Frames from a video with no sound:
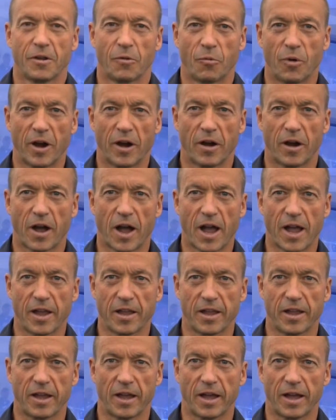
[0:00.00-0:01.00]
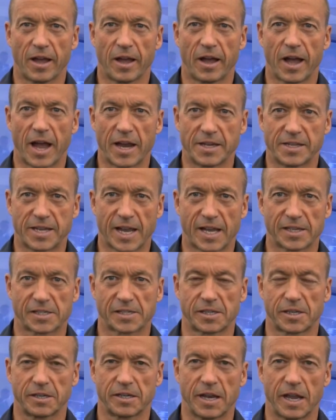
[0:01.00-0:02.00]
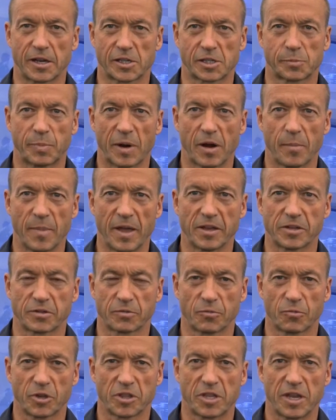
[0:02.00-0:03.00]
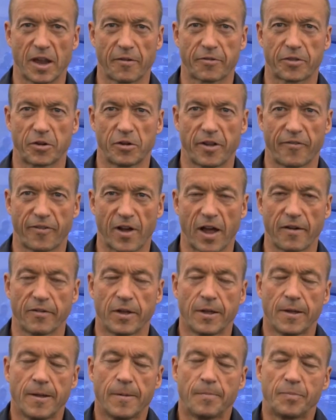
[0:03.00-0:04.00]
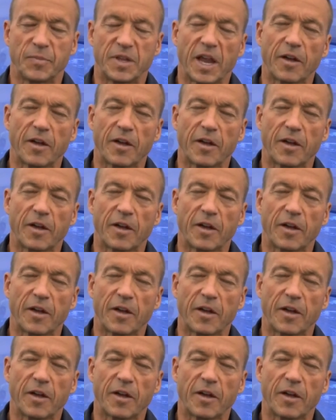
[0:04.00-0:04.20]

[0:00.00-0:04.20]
where I, uh, I test and experiment with the F-35.